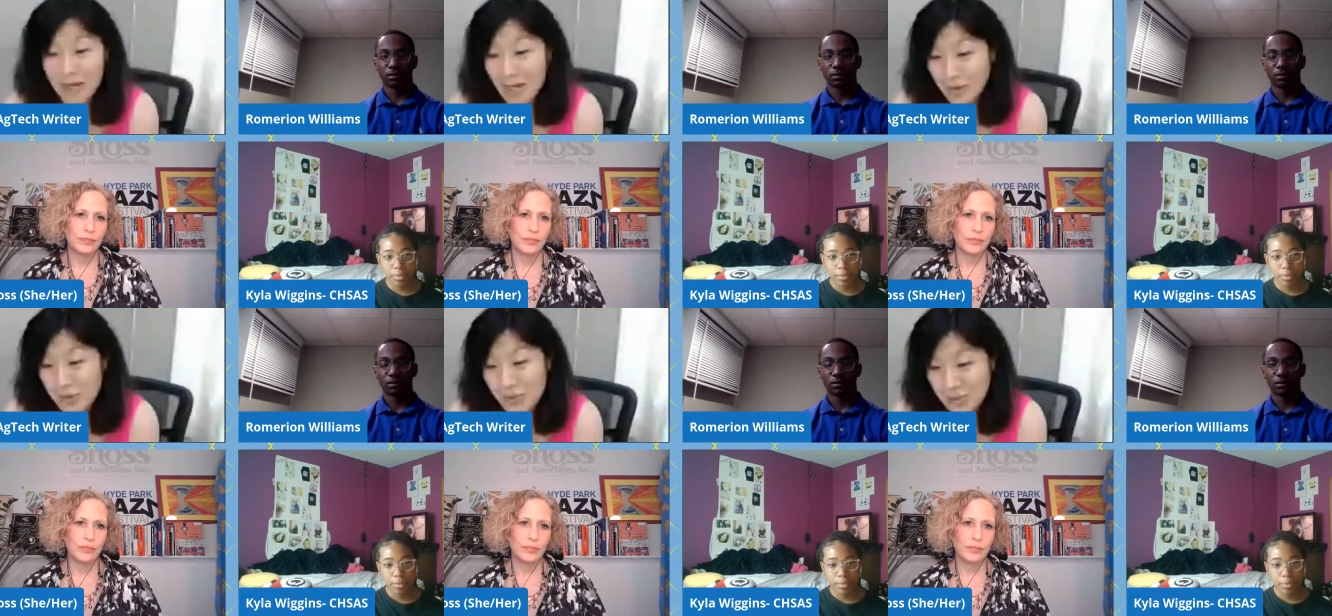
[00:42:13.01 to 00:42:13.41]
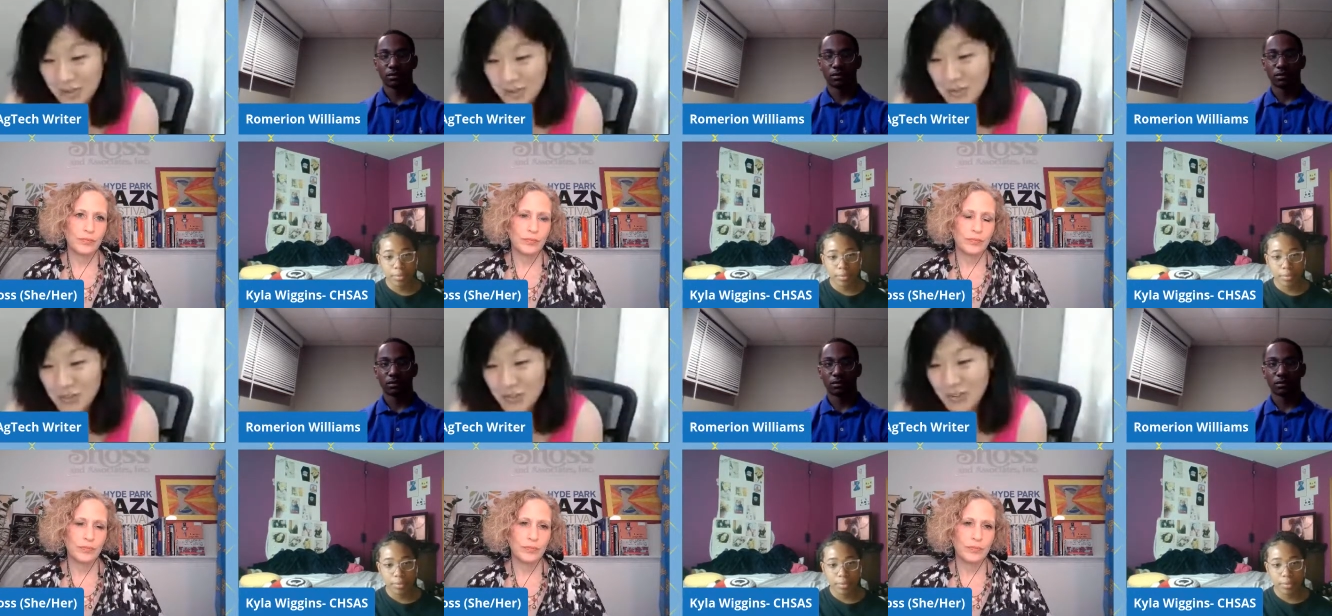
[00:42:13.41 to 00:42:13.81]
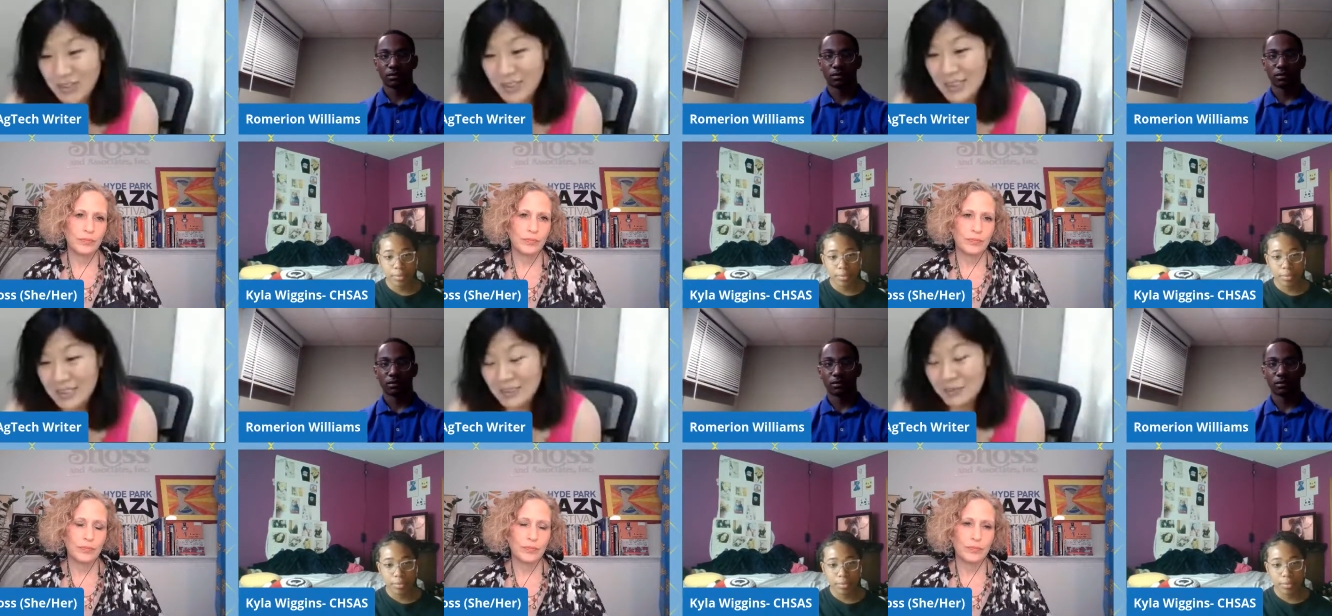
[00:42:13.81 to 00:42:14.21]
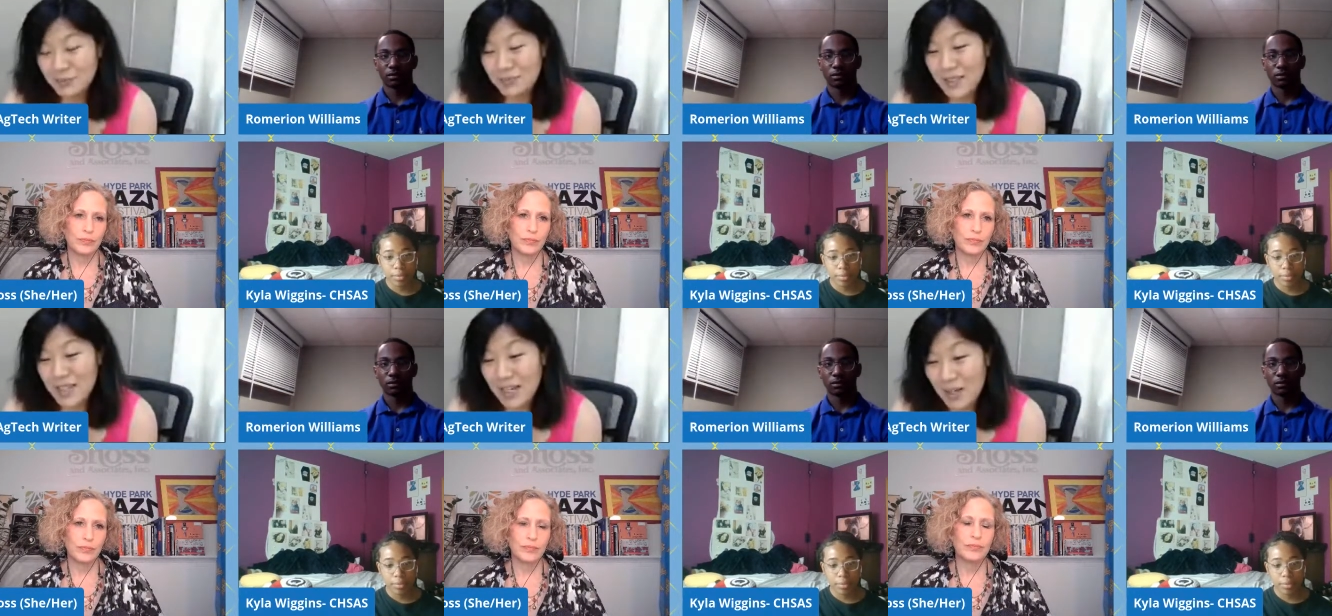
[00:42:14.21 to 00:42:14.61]
Speaker 1: um, which is something
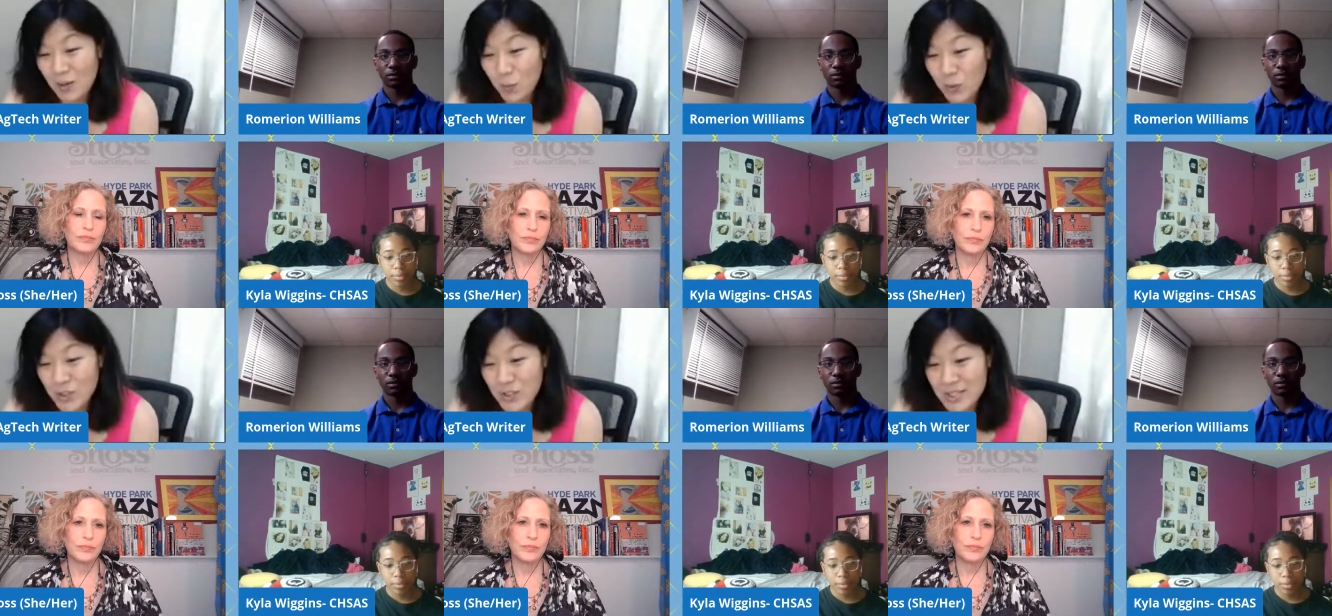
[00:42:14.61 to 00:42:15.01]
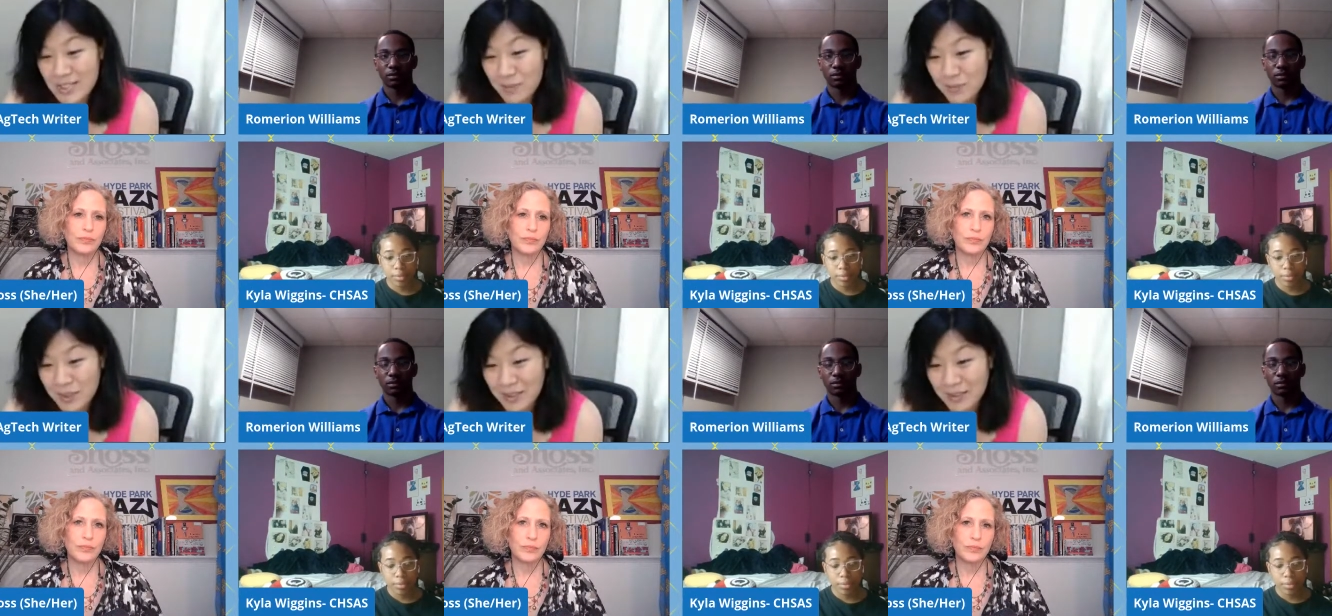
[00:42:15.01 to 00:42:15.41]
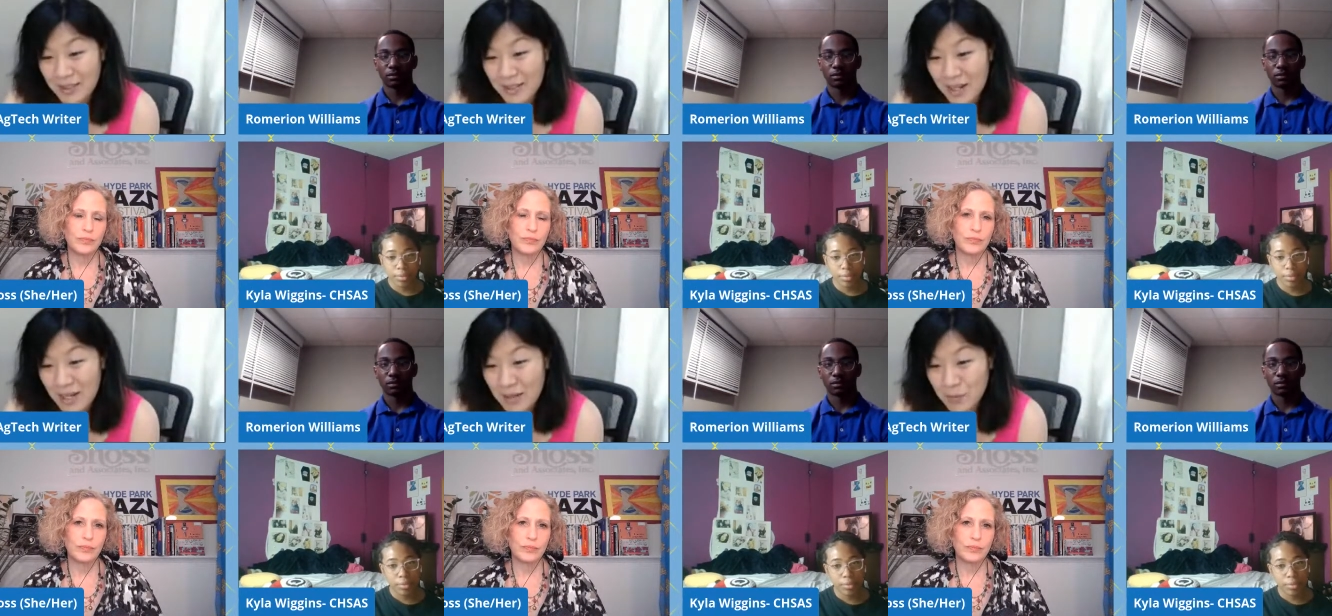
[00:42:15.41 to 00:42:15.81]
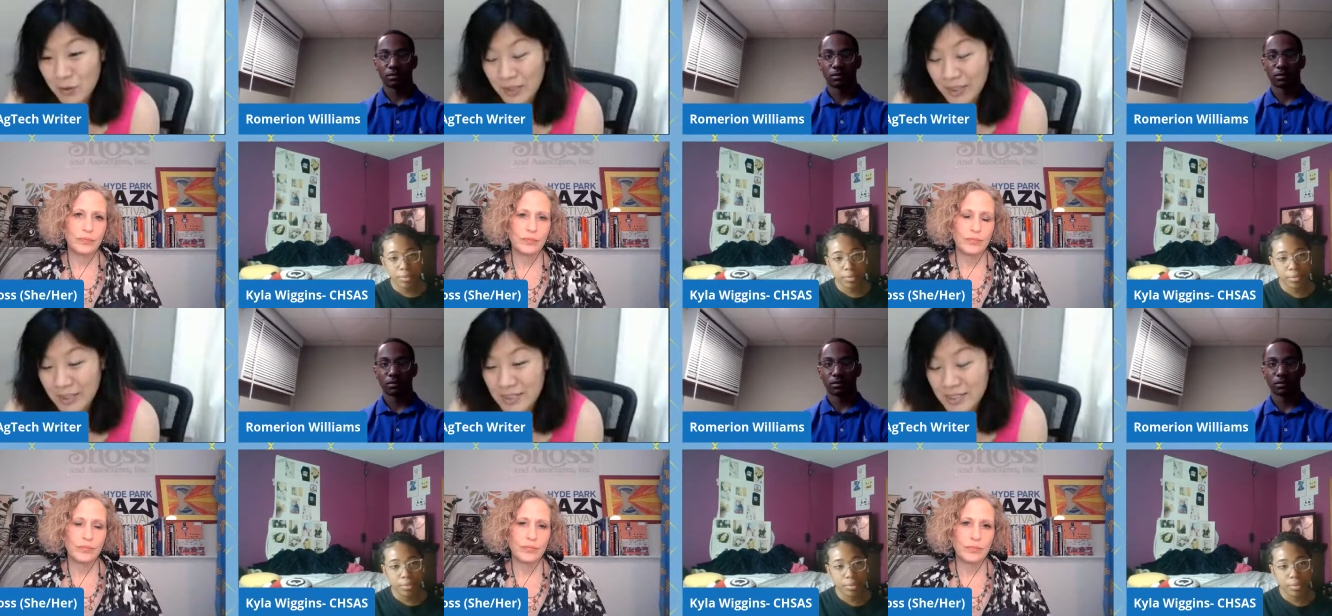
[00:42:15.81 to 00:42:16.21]
that I'm looking to develop.
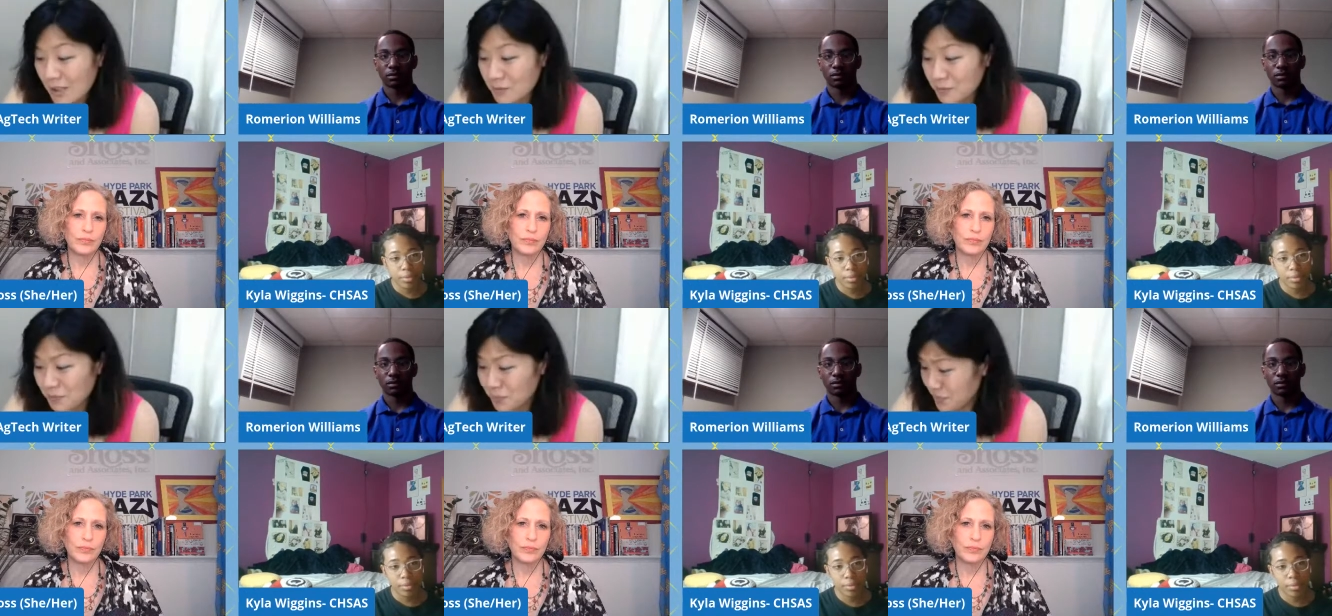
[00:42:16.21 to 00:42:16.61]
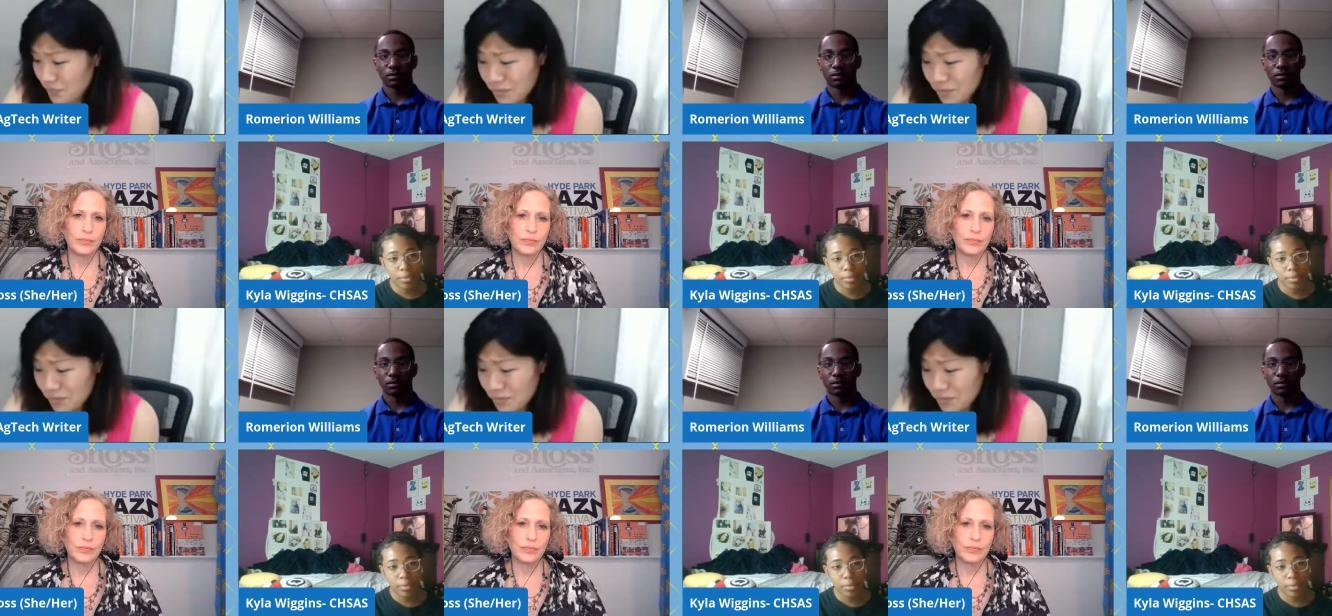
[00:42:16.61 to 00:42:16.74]
Um,